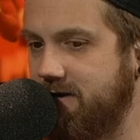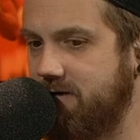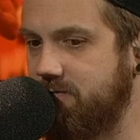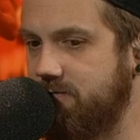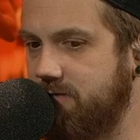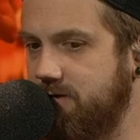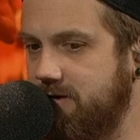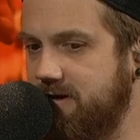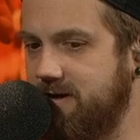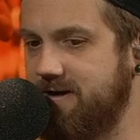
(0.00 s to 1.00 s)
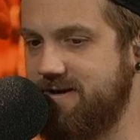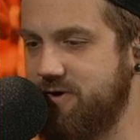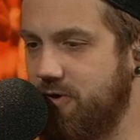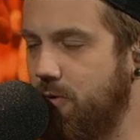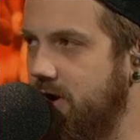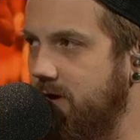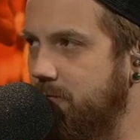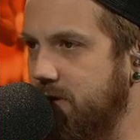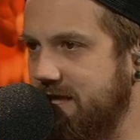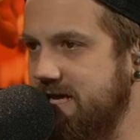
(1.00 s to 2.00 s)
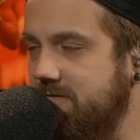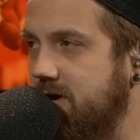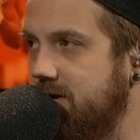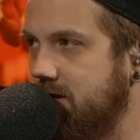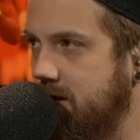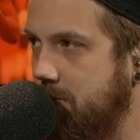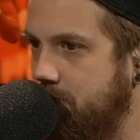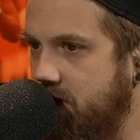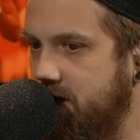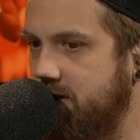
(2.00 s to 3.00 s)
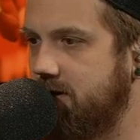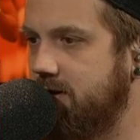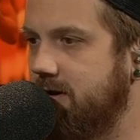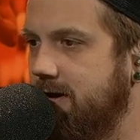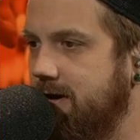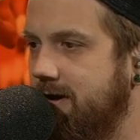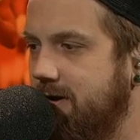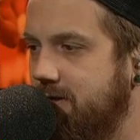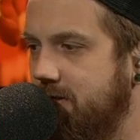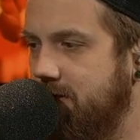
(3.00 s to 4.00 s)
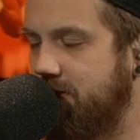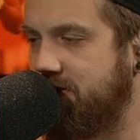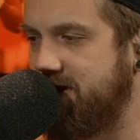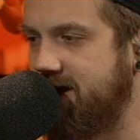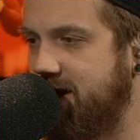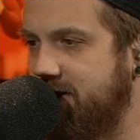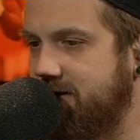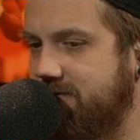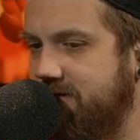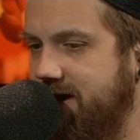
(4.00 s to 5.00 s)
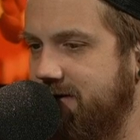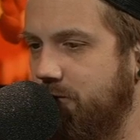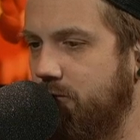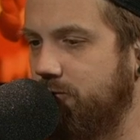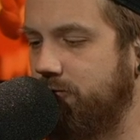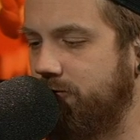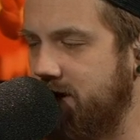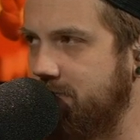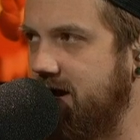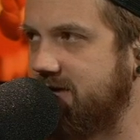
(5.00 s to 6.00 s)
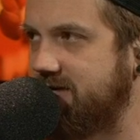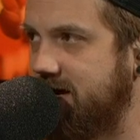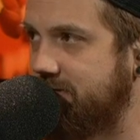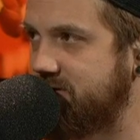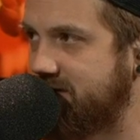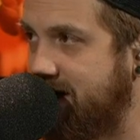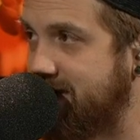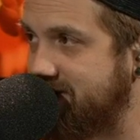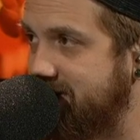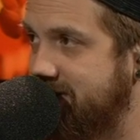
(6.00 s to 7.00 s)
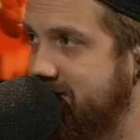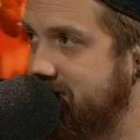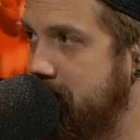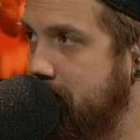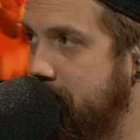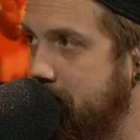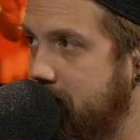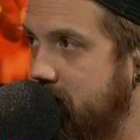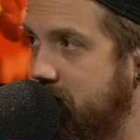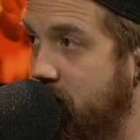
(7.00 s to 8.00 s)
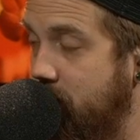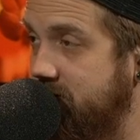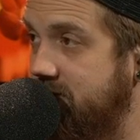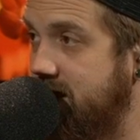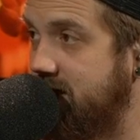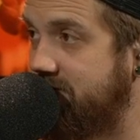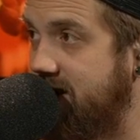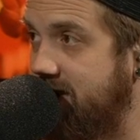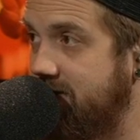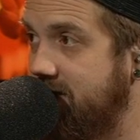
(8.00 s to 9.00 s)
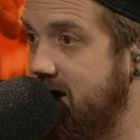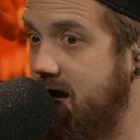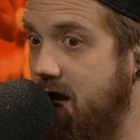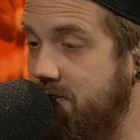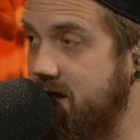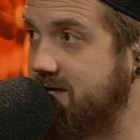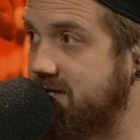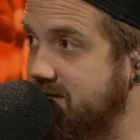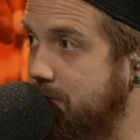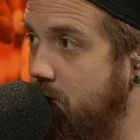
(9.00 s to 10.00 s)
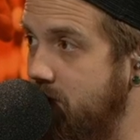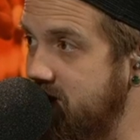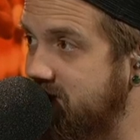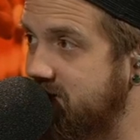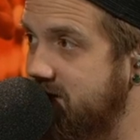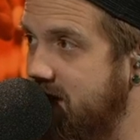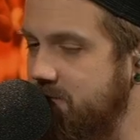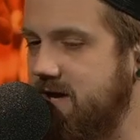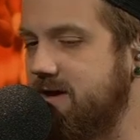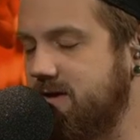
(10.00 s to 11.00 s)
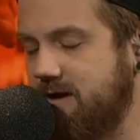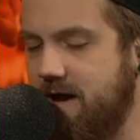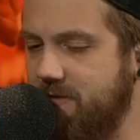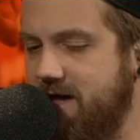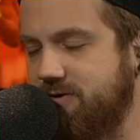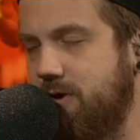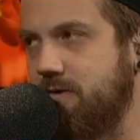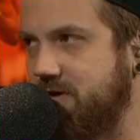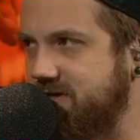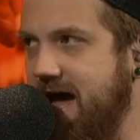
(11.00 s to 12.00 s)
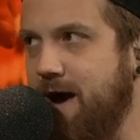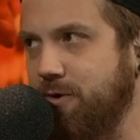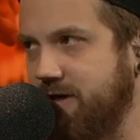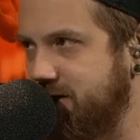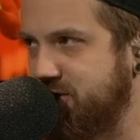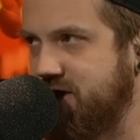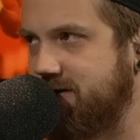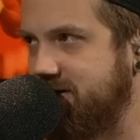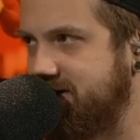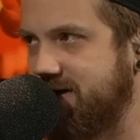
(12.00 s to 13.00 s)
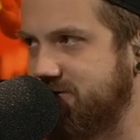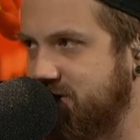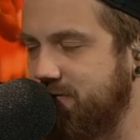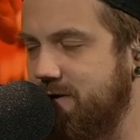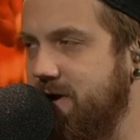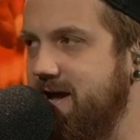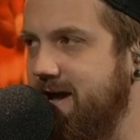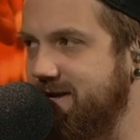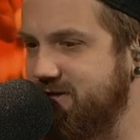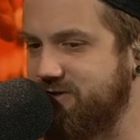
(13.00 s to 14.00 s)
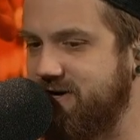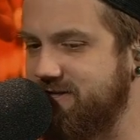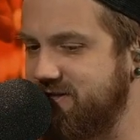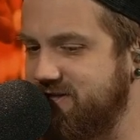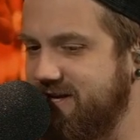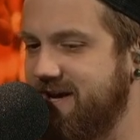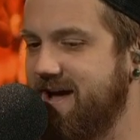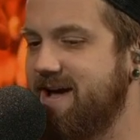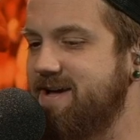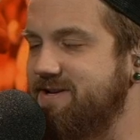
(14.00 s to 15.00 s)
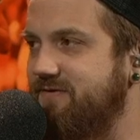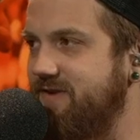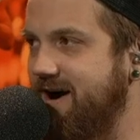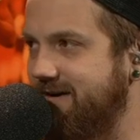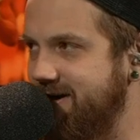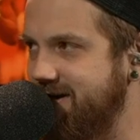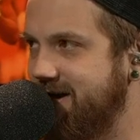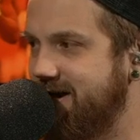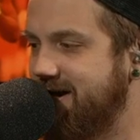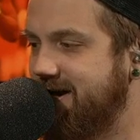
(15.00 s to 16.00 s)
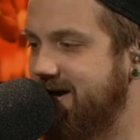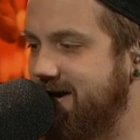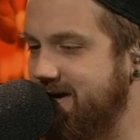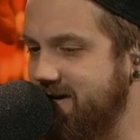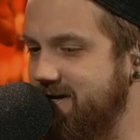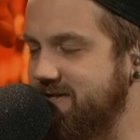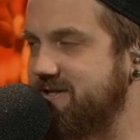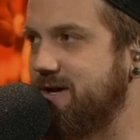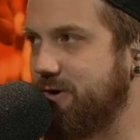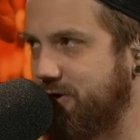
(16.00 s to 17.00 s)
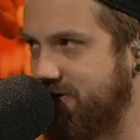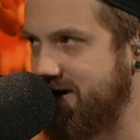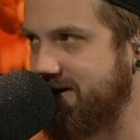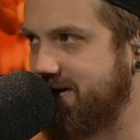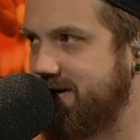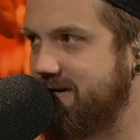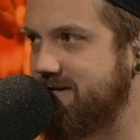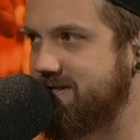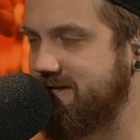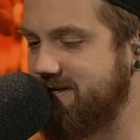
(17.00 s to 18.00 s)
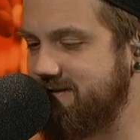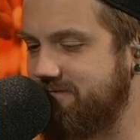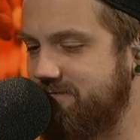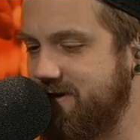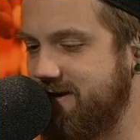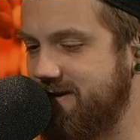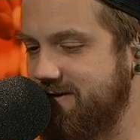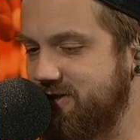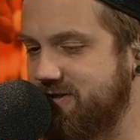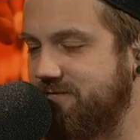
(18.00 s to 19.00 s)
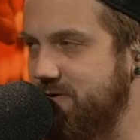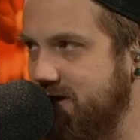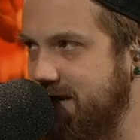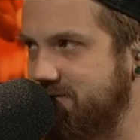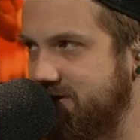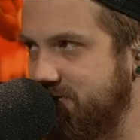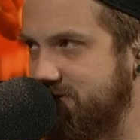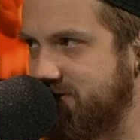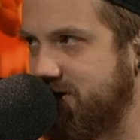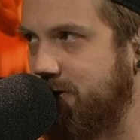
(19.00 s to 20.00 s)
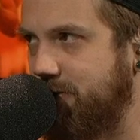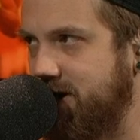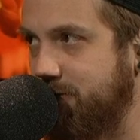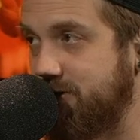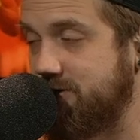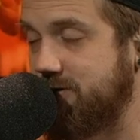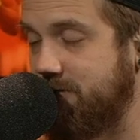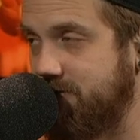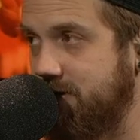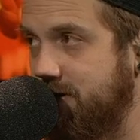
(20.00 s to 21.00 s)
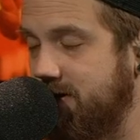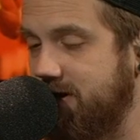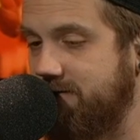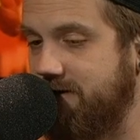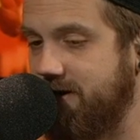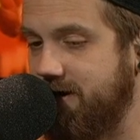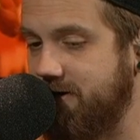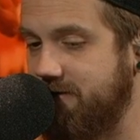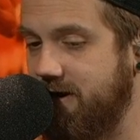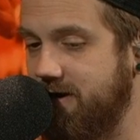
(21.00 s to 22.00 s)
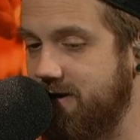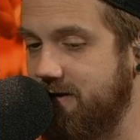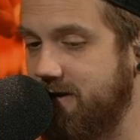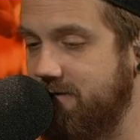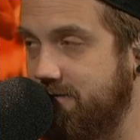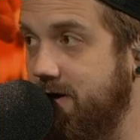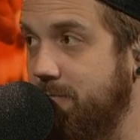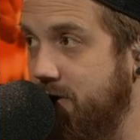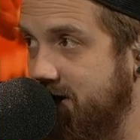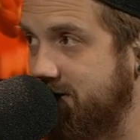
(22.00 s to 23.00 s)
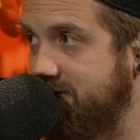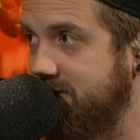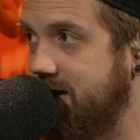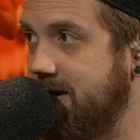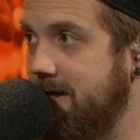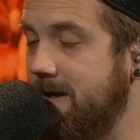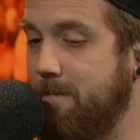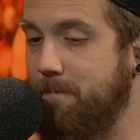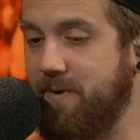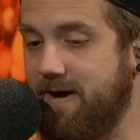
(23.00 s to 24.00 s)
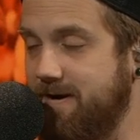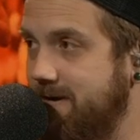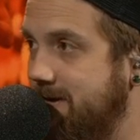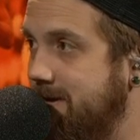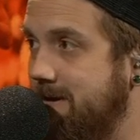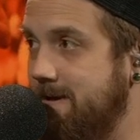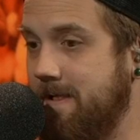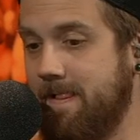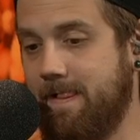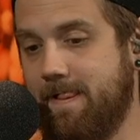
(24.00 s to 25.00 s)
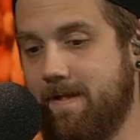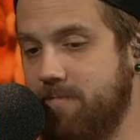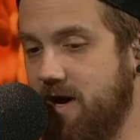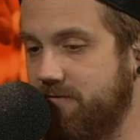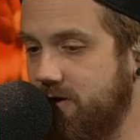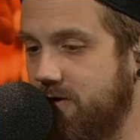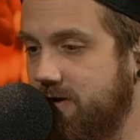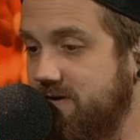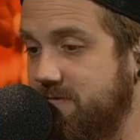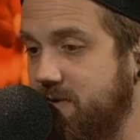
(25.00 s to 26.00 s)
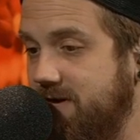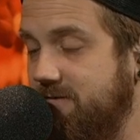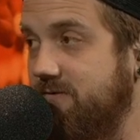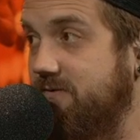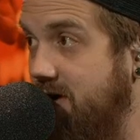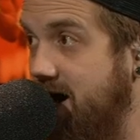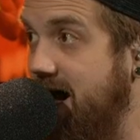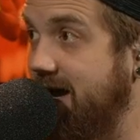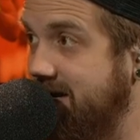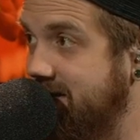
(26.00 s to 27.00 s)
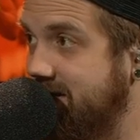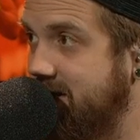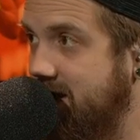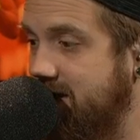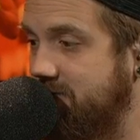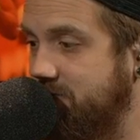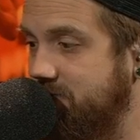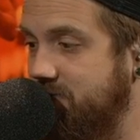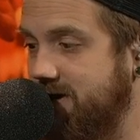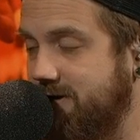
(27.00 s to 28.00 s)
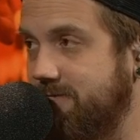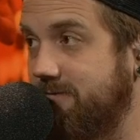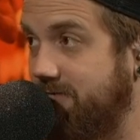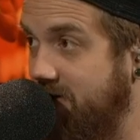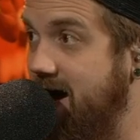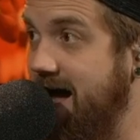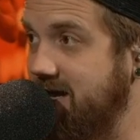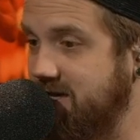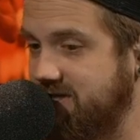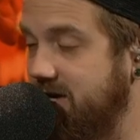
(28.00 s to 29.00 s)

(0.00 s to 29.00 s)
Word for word: didn't. You don't want to believe it, but the narrative that running backs out of Wisconsin go into the N F L and they disappoint. I mean, it, look, I'm not throwing the towel in on Jonathan Taylor's career by any stretch. He's he's very. Uh, he, he's still green. He's he's just a few games into his career, which is hopefully long and very uh, very productive. But Melvin Gordon has been fine. You know, fine. He's